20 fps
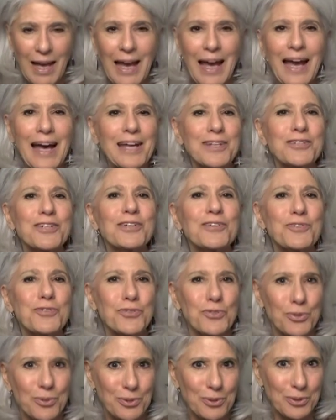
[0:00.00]
at
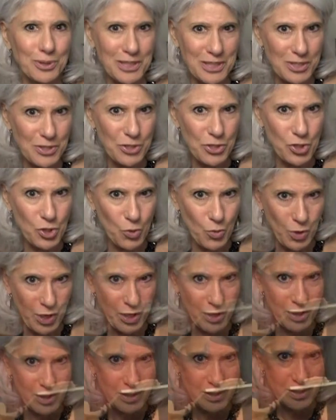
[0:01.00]
Circle in the
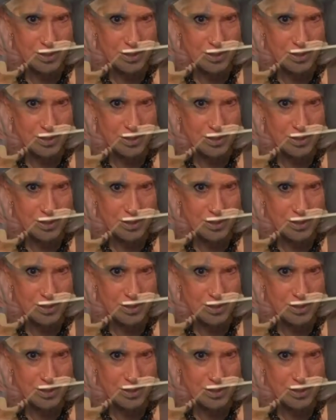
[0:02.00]
Square.